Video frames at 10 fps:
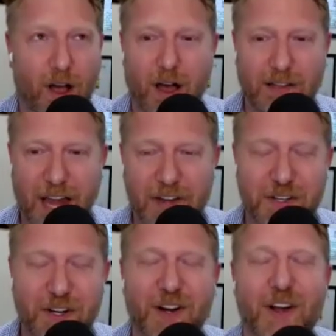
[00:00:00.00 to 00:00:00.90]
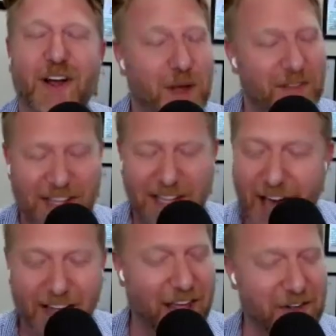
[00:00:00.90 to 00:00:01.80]
a lender, we have a
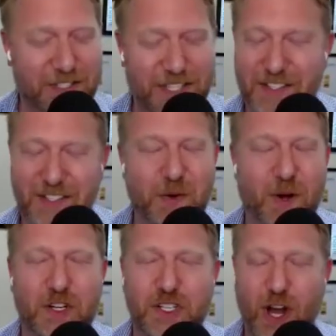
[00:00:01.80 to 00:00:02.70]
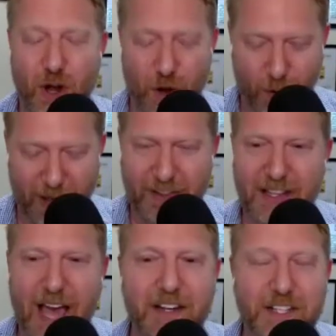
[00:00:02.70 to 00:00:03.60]
lot of lenders that listen to our show. We have a
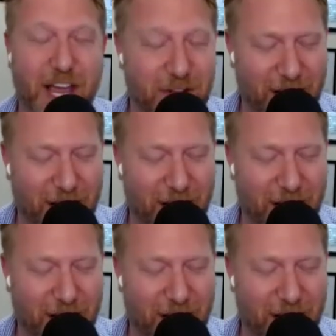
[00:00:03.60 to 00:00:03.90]
lot of title